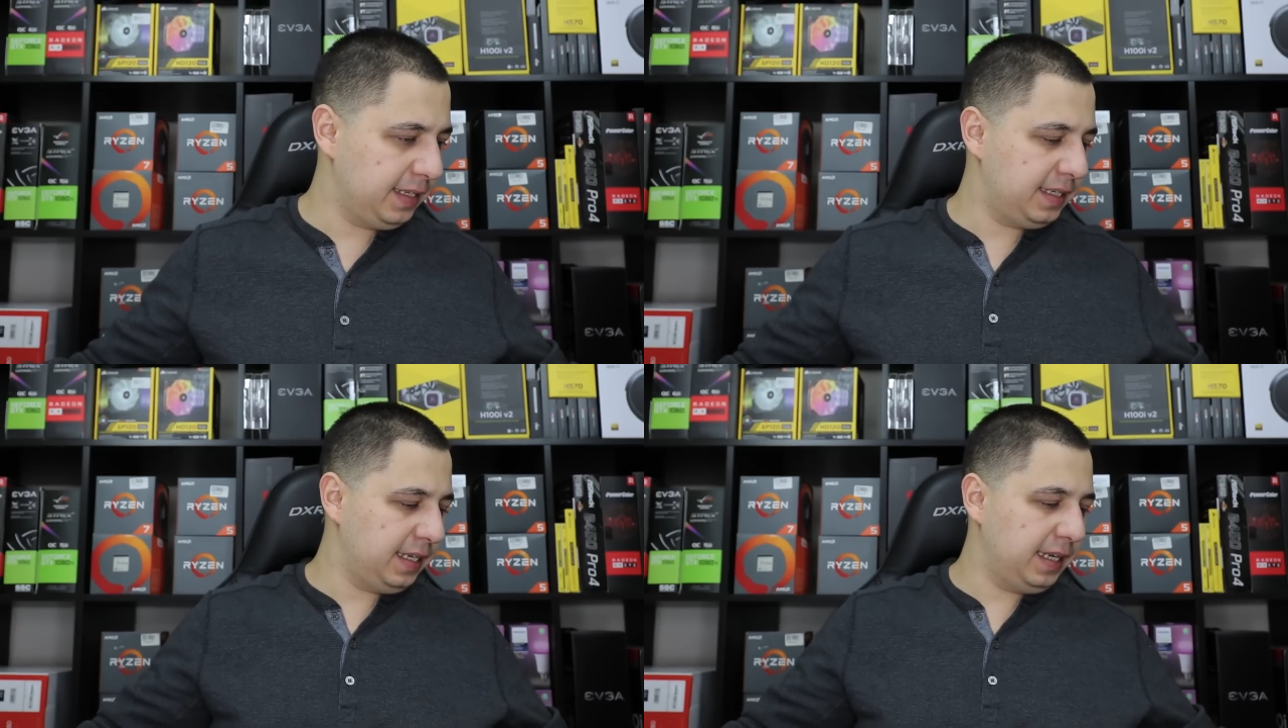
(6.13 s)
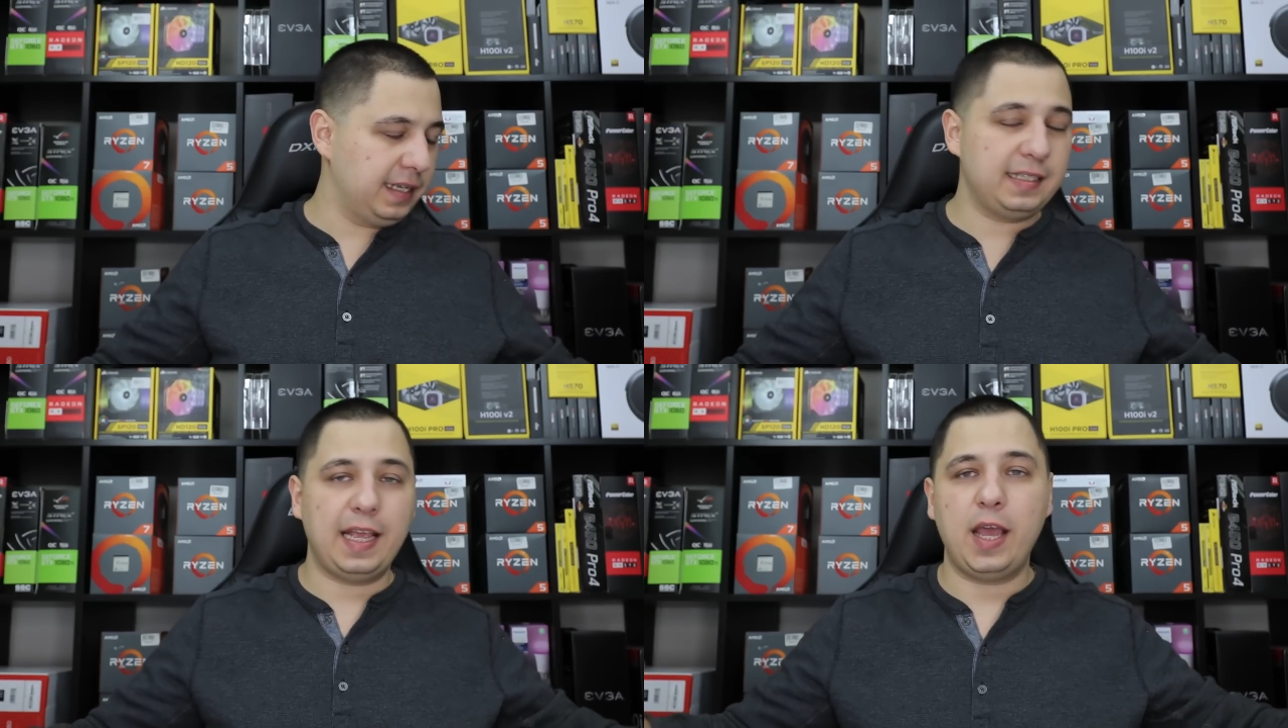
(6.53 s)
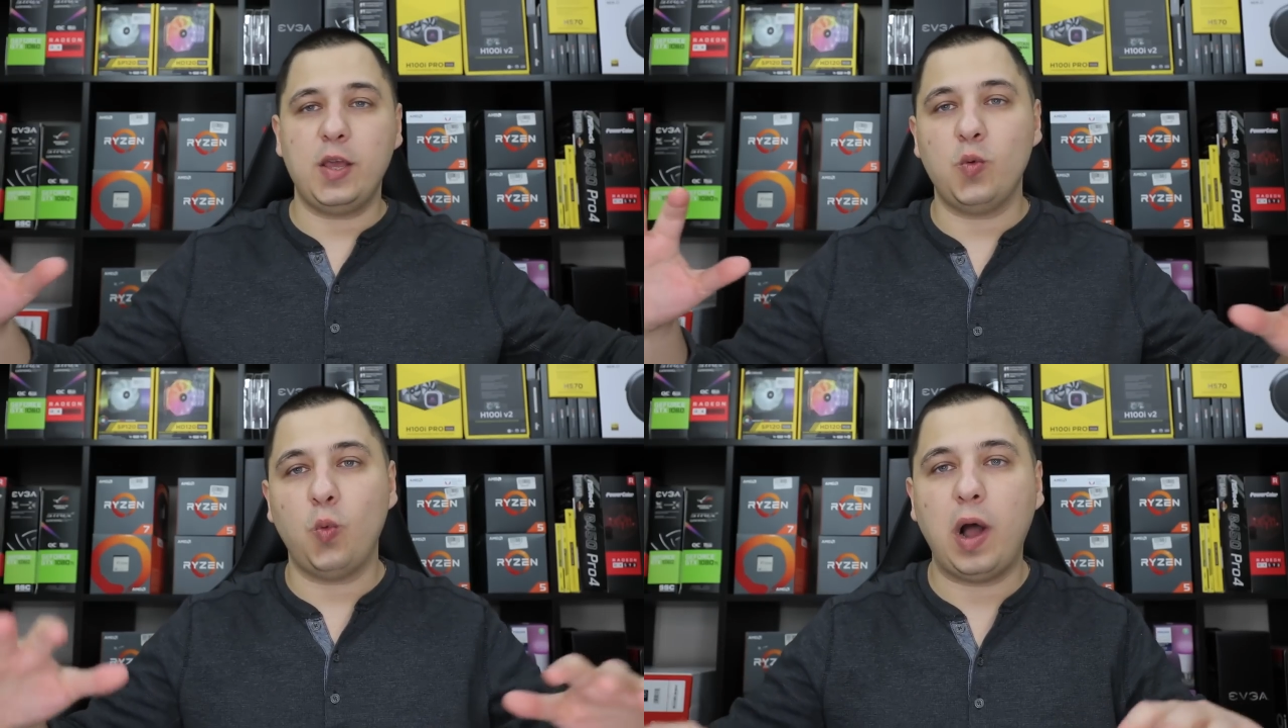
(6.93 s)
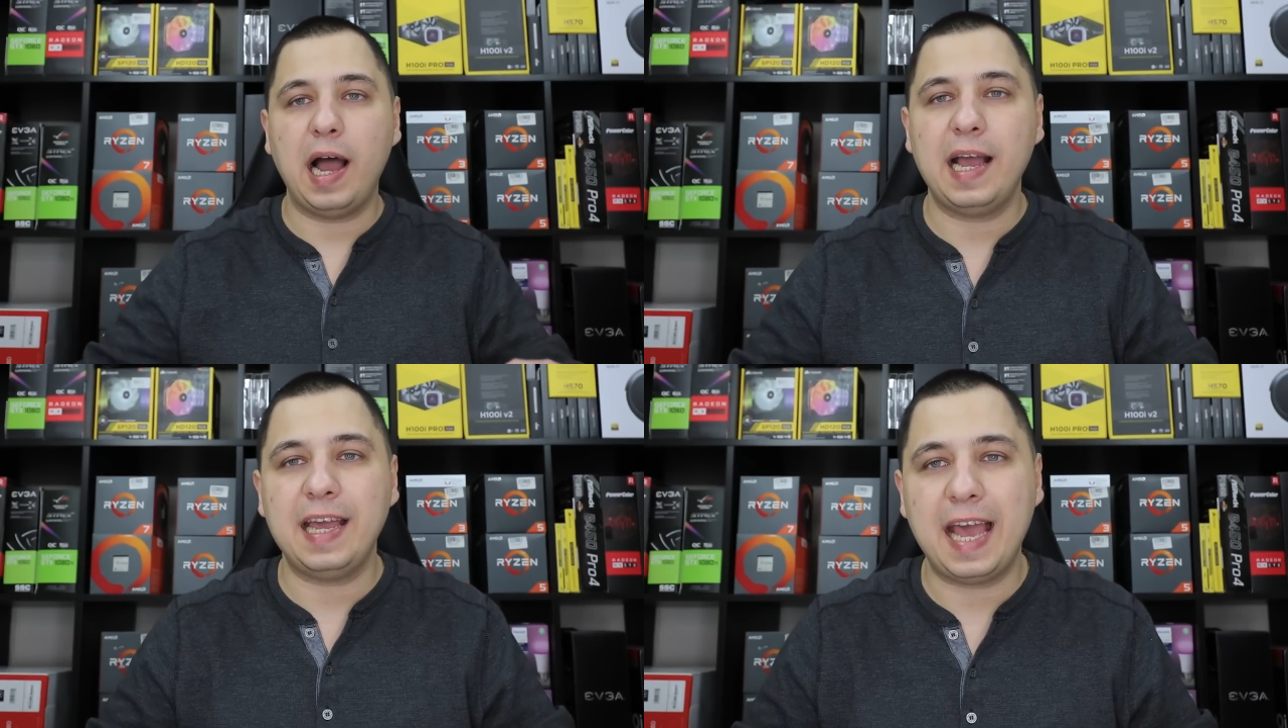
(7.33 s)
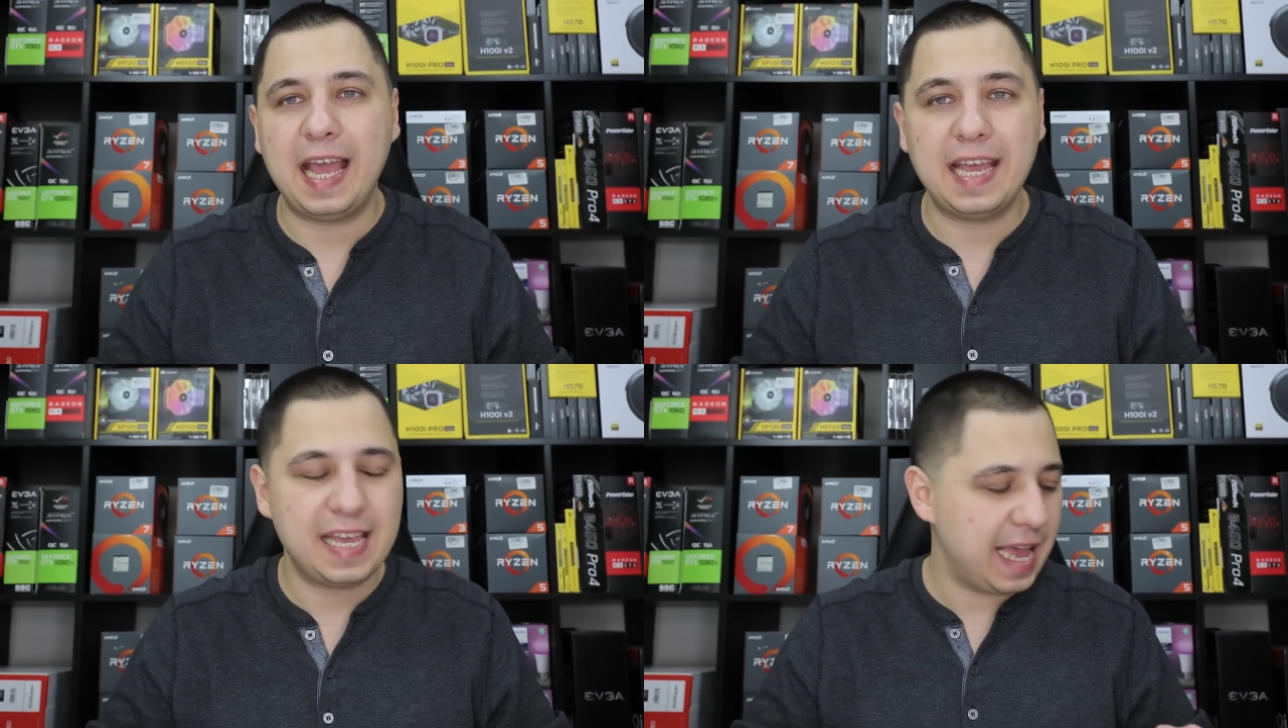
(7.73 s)
This is a
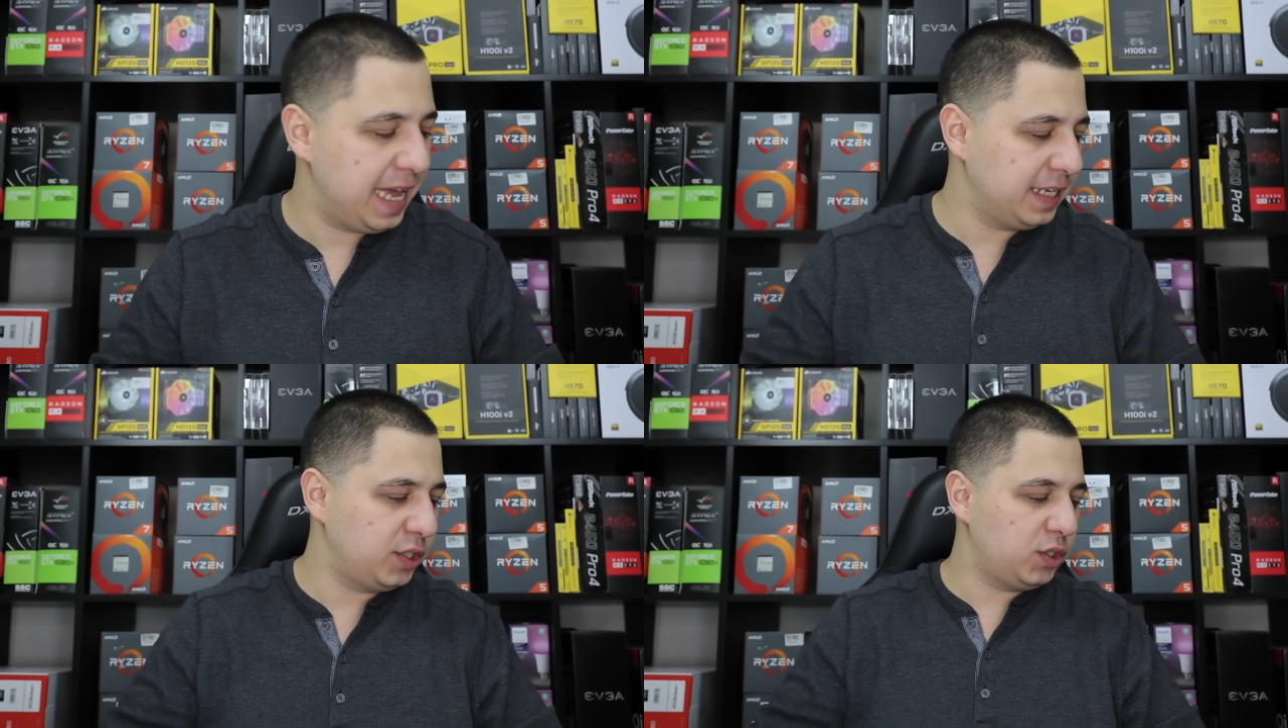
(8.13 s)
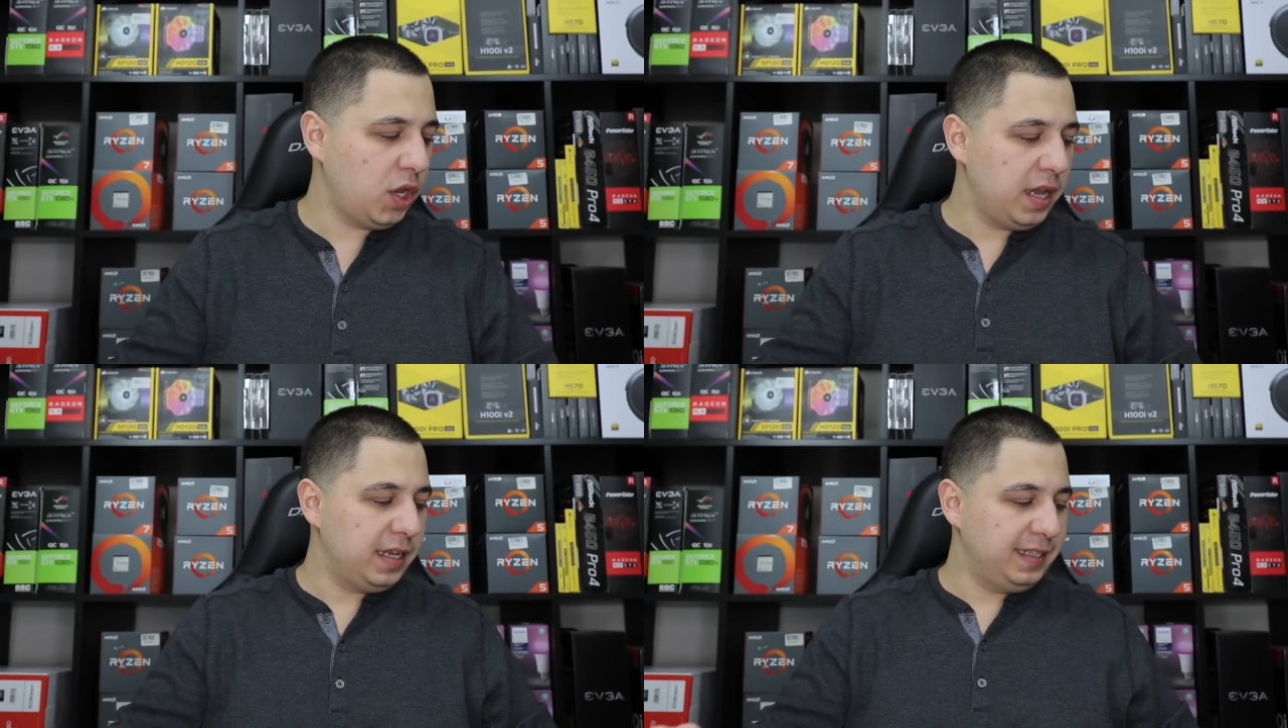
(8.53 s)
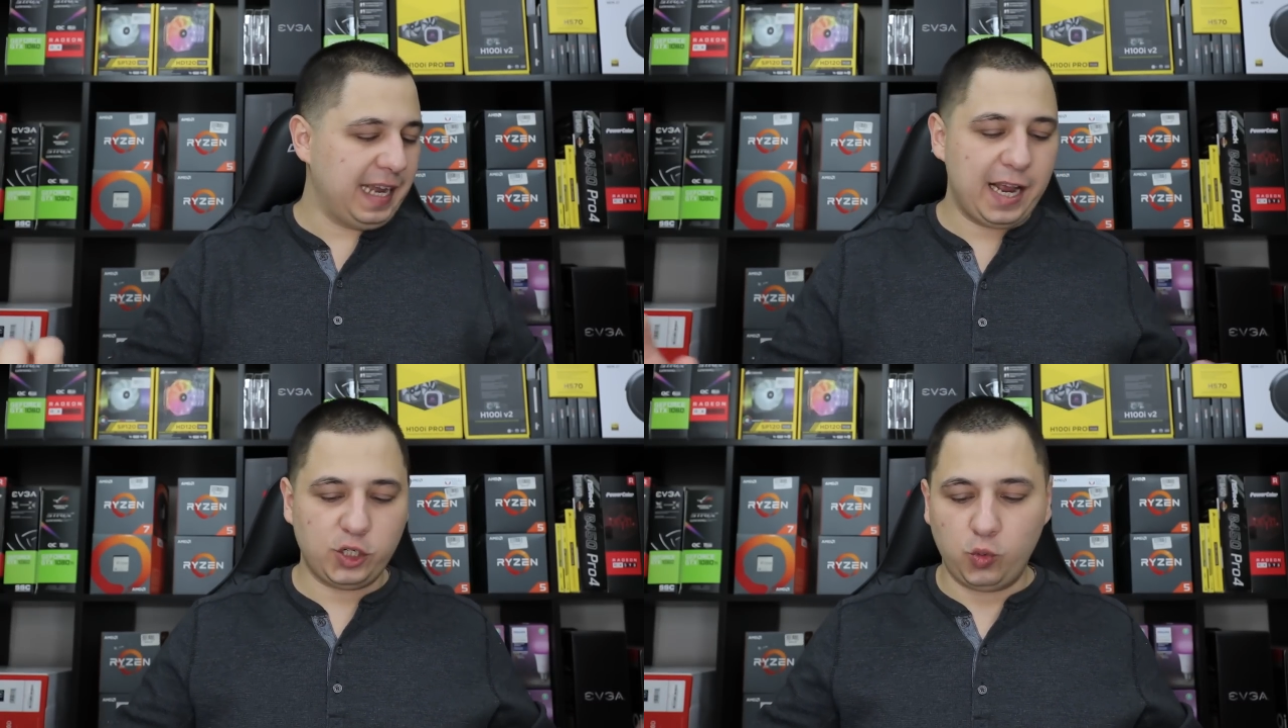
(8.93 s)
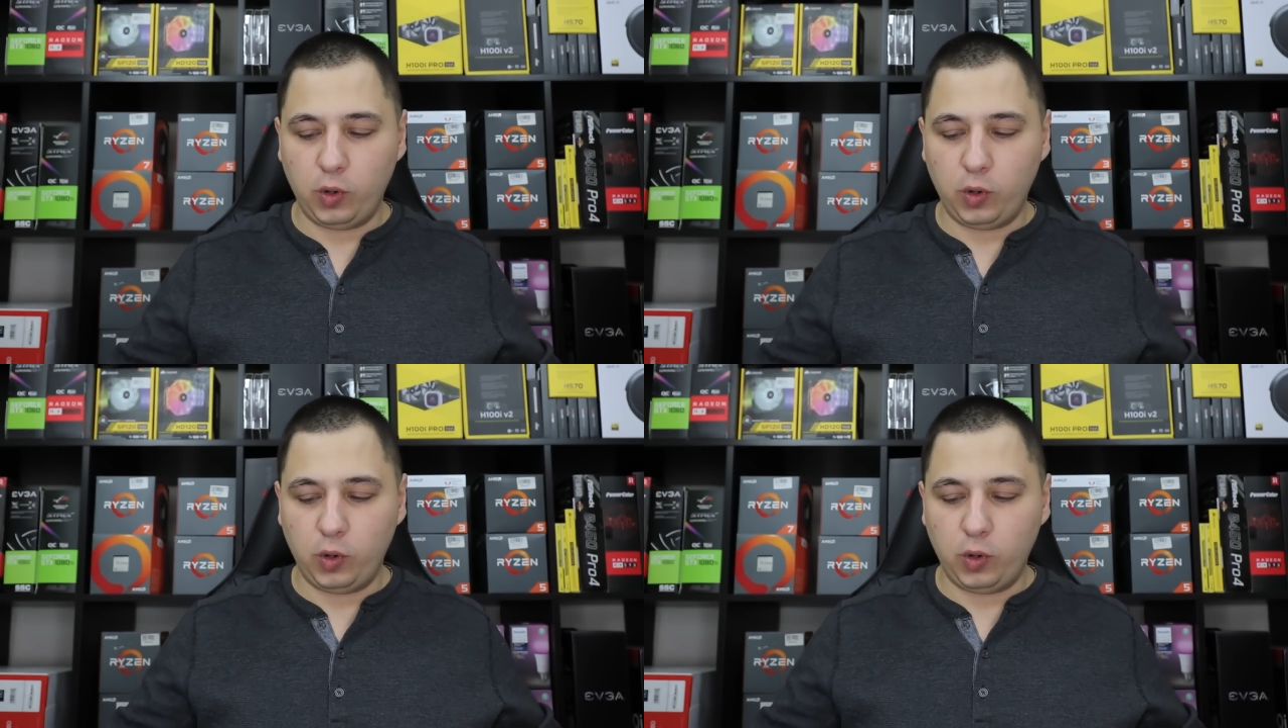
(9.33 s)
YAS-108.